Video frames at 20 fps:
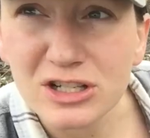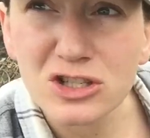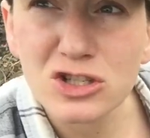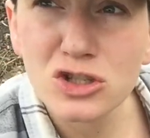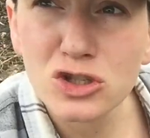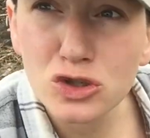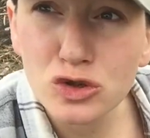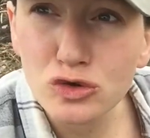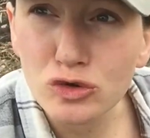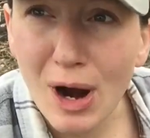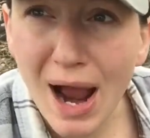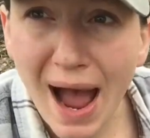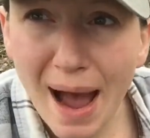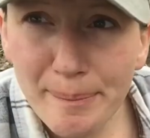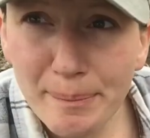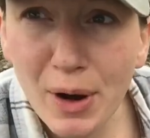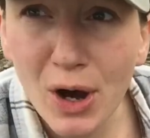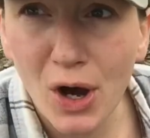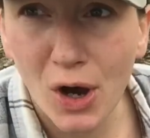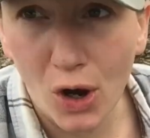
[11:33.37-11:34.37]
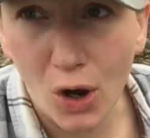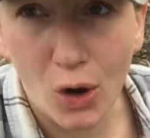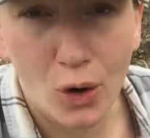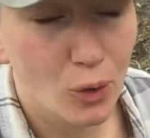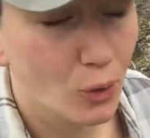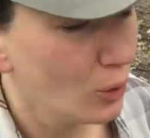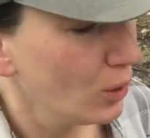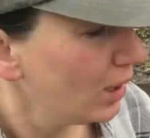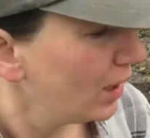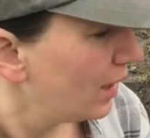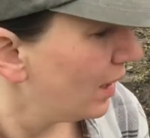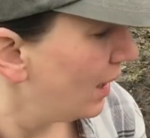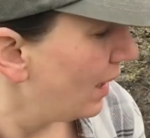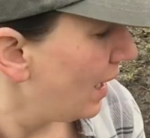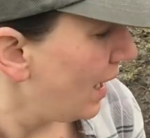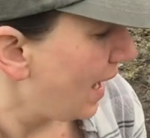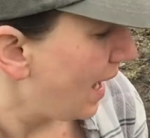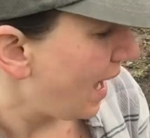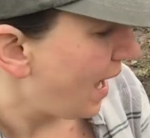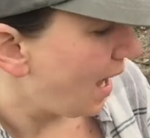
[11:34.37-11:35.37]
strap hoe,
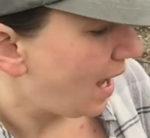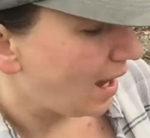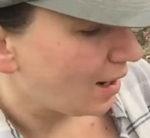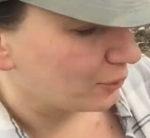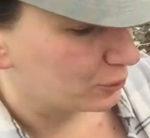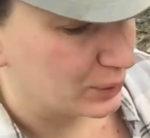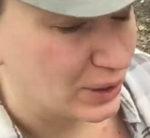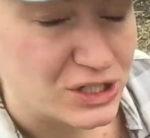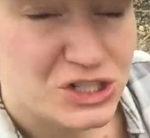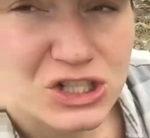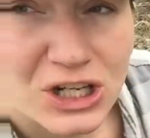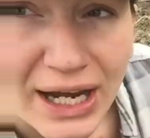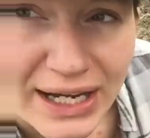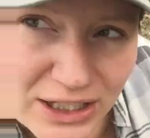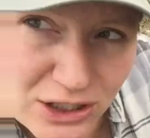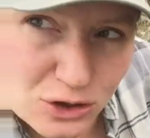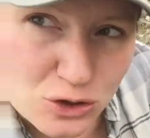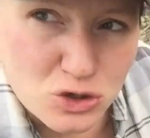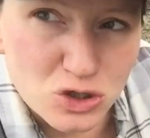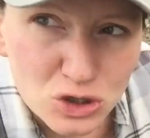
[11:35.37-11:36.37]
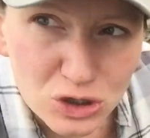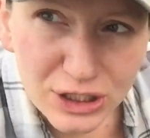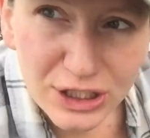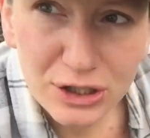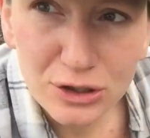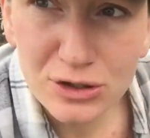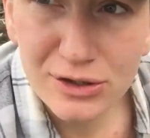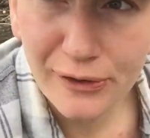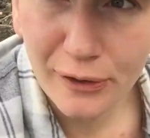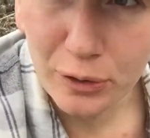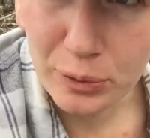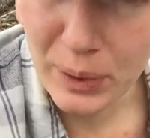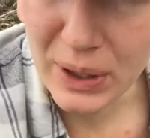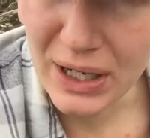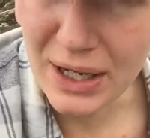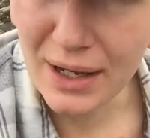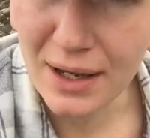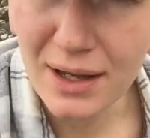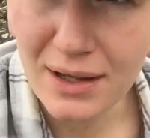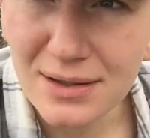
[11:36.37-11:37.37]
which I usually use for weeding.